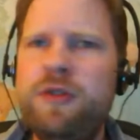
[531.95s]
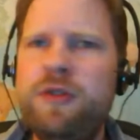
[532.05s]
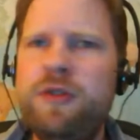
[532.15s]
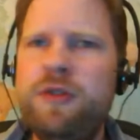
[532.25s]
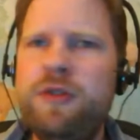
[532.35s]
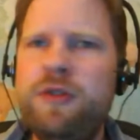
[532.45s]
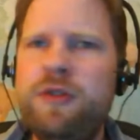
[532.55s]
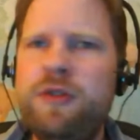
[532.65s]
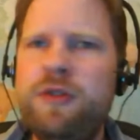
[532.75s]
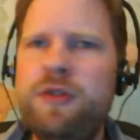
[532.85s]
And it's like,
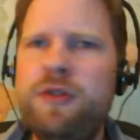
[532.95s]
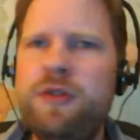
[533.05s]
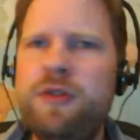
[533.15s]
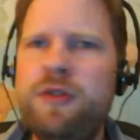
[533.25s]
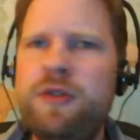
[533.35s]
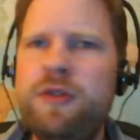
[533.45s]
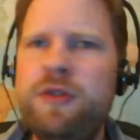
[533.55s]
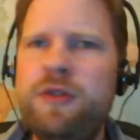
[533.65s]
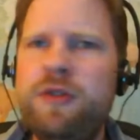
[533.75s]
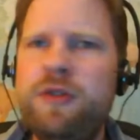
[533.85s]
no, you're not
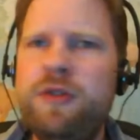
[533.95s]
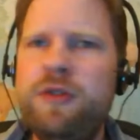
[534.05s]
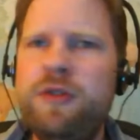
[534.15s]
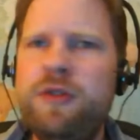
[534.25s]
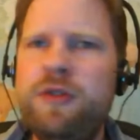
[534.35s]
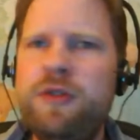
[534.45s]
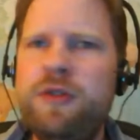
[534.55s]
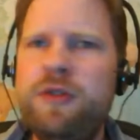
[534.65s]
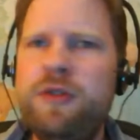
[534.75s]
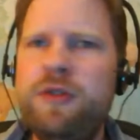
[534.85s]
yourself like this
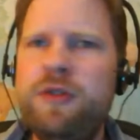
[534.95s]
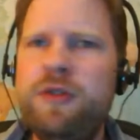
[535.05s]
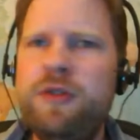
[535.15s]
with like